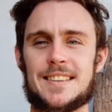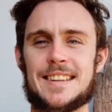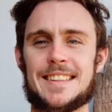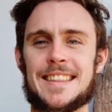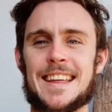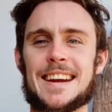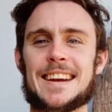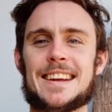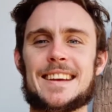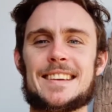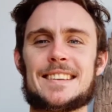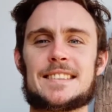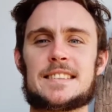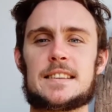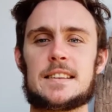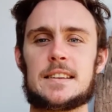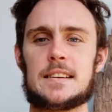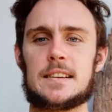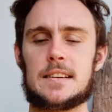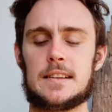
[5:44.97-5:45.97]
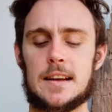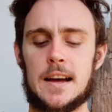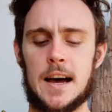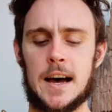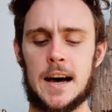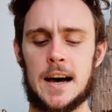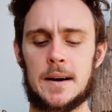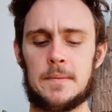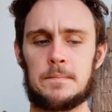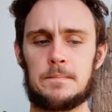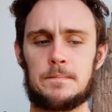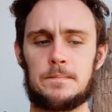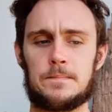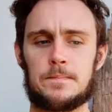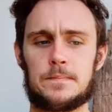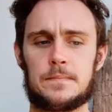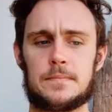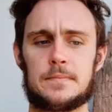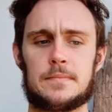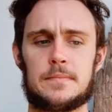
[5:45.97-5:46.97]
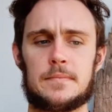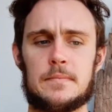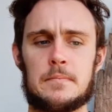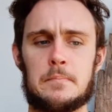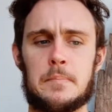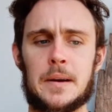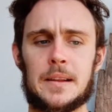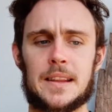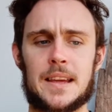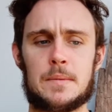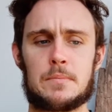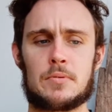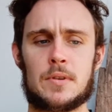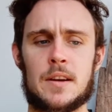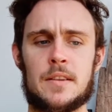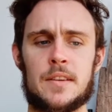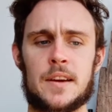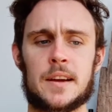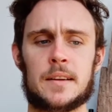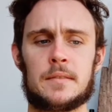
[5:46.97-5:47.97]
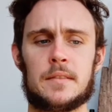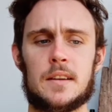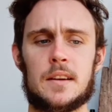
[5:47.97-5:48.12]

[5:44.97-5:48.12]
That is belly breathing.